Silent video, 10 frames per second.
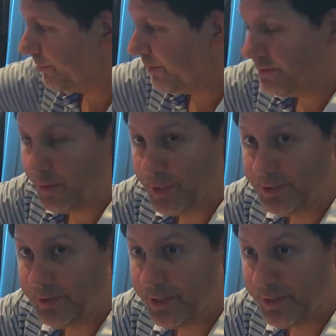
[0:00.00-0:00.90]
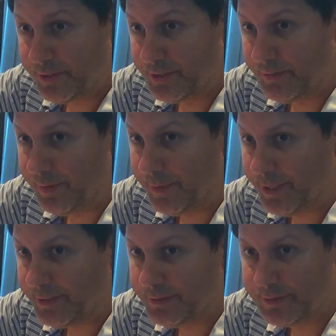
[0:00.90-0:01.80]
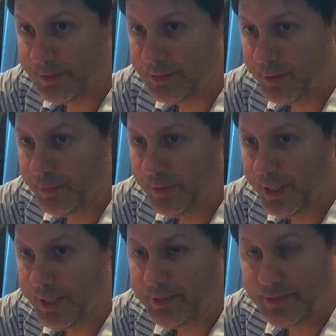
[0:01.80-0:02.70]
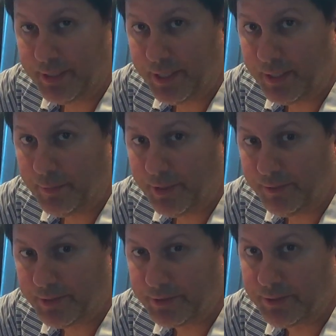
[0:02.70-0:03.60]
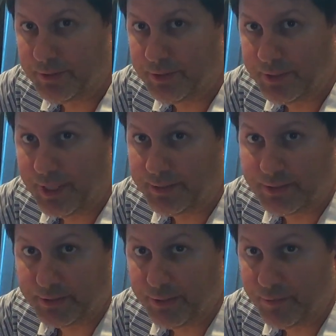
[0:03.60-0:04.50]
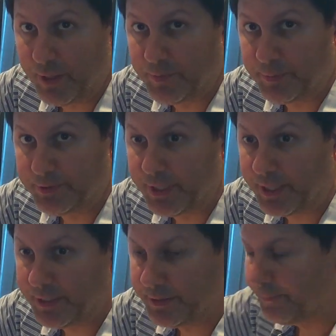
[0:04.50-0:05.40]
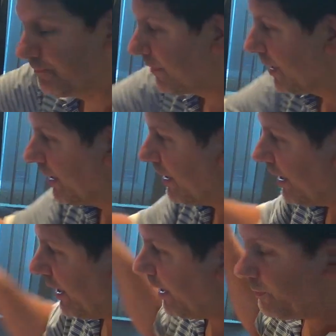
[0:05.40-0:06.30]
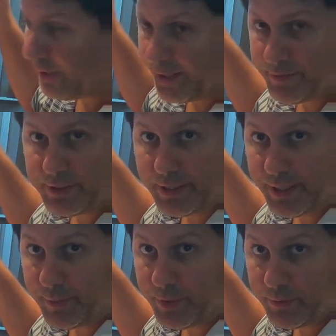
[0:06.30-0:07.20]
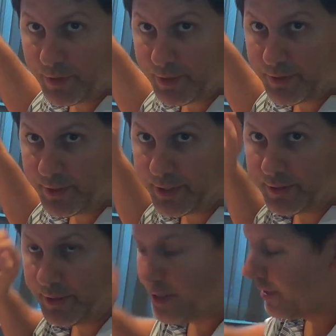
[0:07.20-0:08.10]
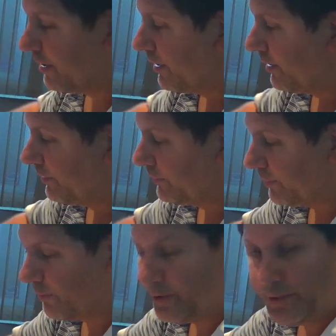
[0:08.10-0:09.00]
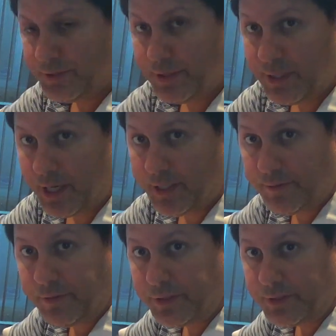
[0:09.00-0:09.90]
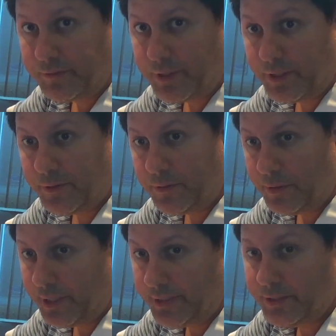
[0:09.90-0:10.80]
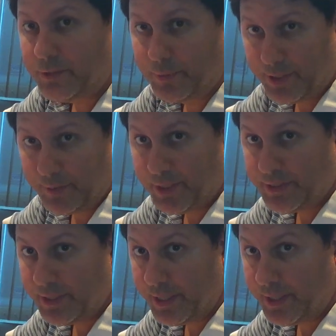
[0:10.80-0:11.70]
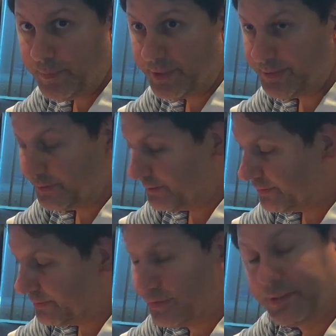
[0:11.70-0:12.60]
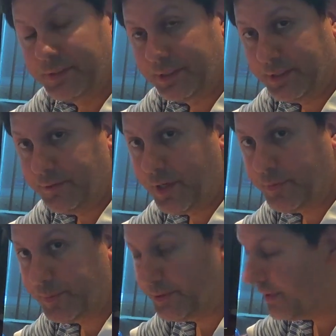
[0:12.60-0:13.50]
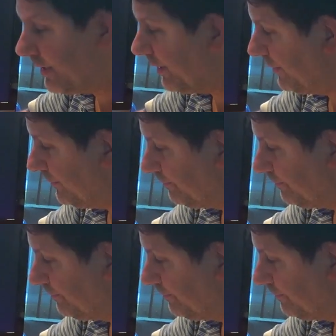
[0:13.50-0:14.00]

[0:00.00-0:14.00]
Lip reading: we're using Western Digital TV box. It's outputting 1080p resolution at 60 frames per second. And we have a 1080p monitor here. So we're using high definition video, 1920 by 1080 pixels, 60 frames per second.